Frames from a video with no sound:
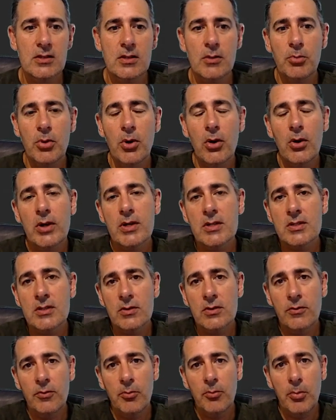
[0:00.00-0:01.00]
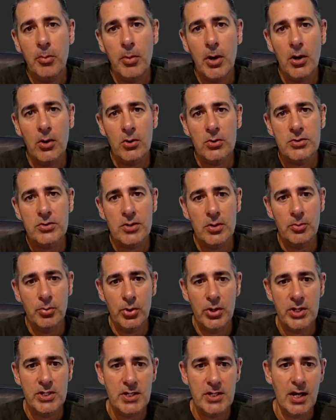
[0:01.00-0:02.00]
the price of pulse
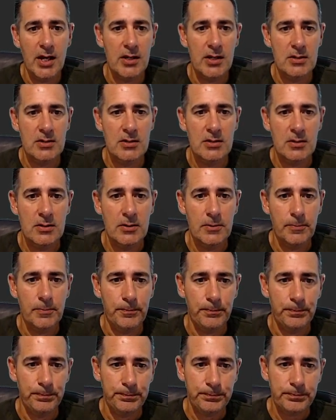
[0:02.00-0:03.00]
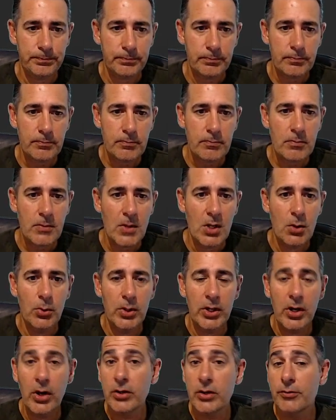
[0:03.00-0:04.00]
appreciates,
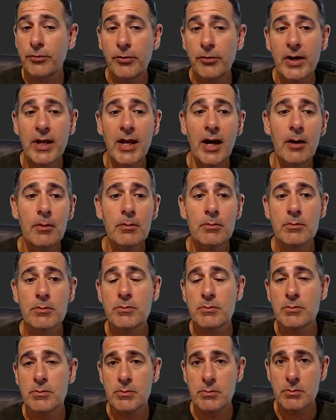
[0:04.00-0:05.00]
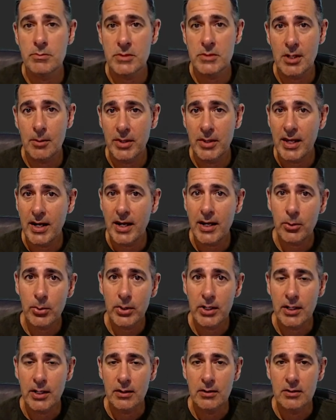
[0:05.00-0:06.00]
we're going to free up some of that
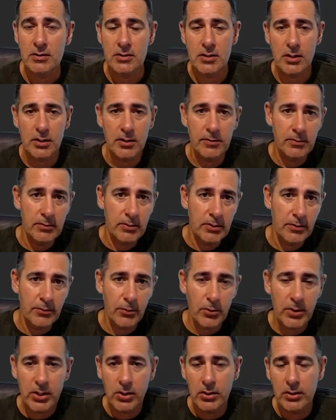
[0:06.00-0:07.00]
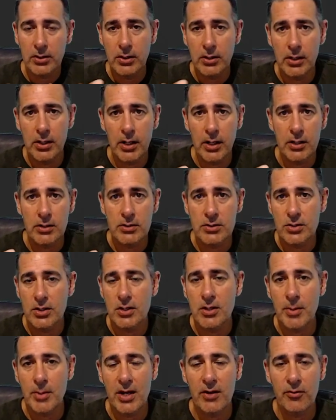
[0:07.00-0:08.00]
equity. So you've already got a
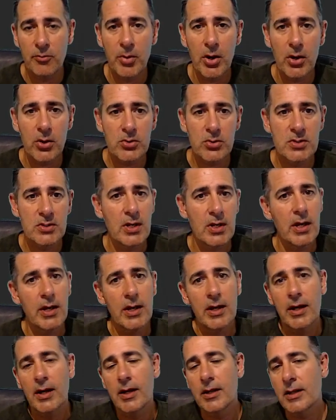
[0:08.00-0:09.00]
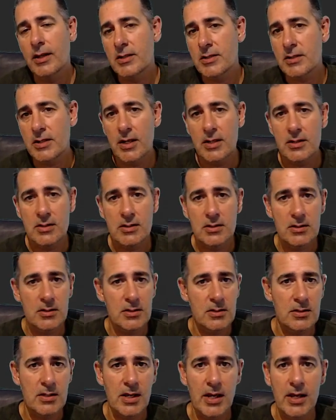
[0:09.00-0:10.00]
certain amount of pulse, and let's just
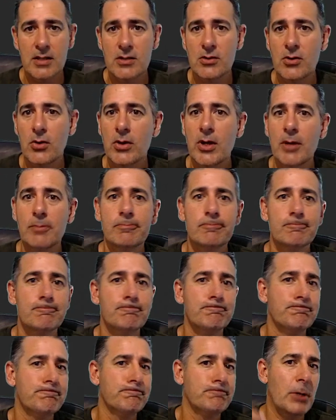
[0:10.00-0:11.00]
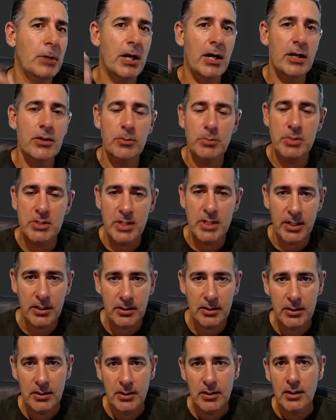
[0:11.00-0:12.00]
say it's gone up 100%.
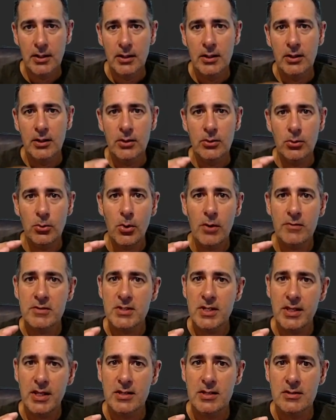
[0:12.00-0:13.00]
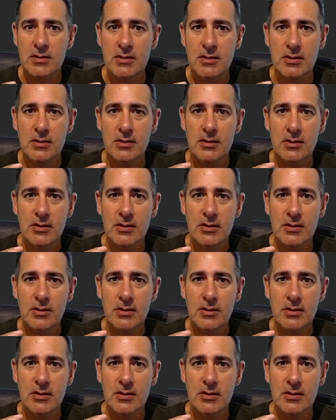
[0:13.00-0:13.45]
Well, obviously there's